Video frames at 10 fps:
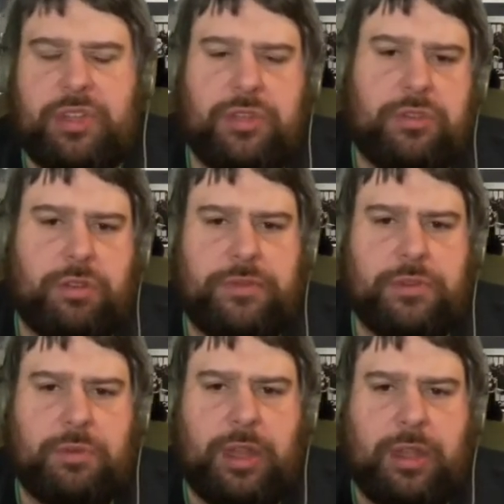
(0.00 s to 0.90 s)
stuff as
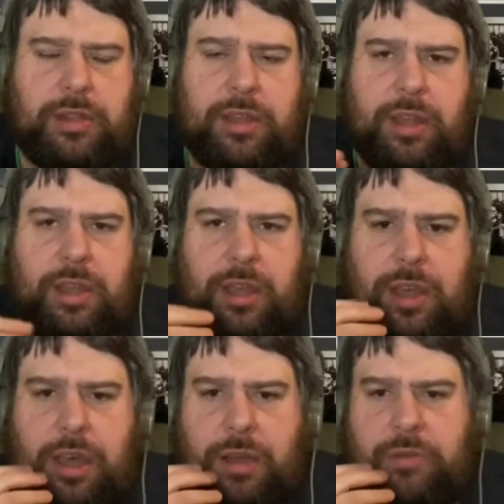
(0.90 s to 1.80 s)
well.
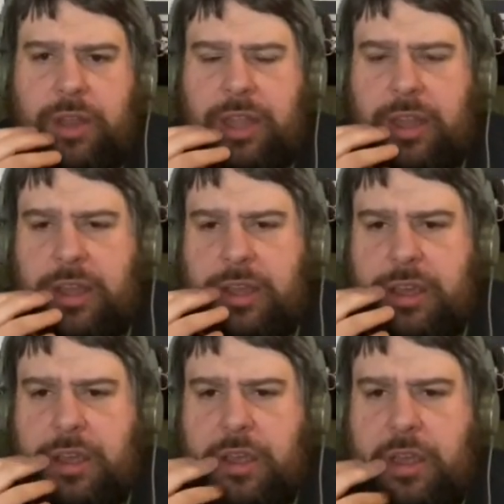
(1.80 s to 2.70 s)
I, I really like.
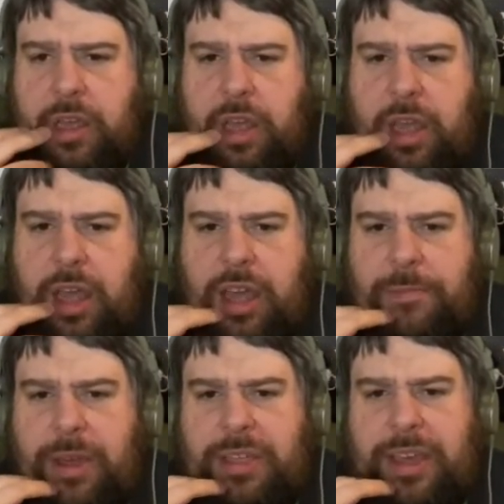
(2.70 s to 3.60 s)
Um,
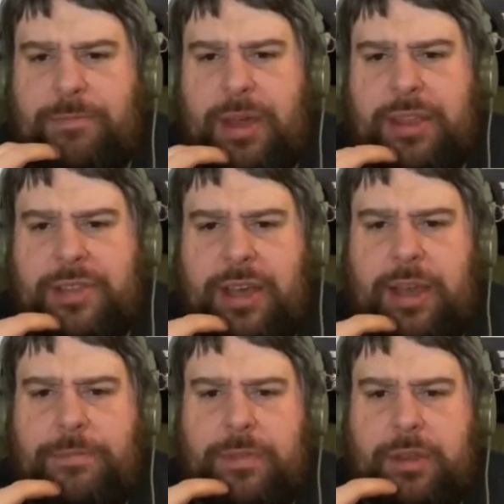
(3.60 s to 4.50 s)
I think by the
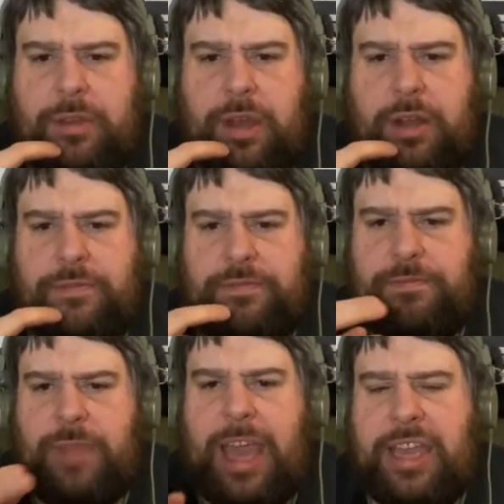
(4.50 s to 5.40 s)
time the kind of
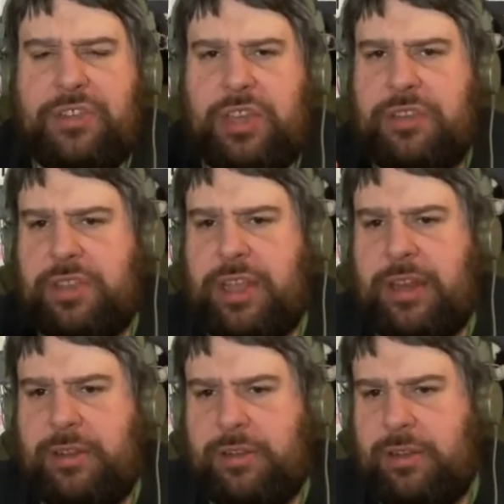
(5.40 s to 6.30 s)
'80s and
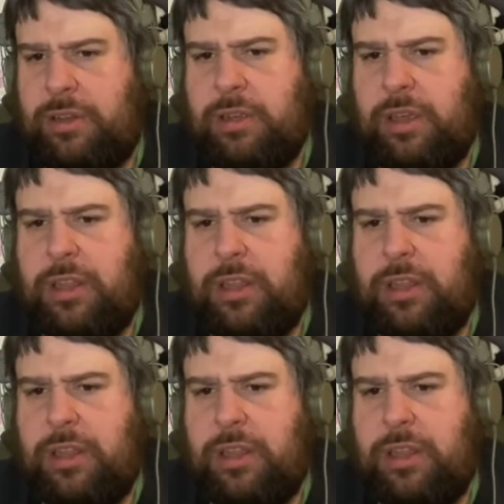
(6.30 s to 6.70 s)
then early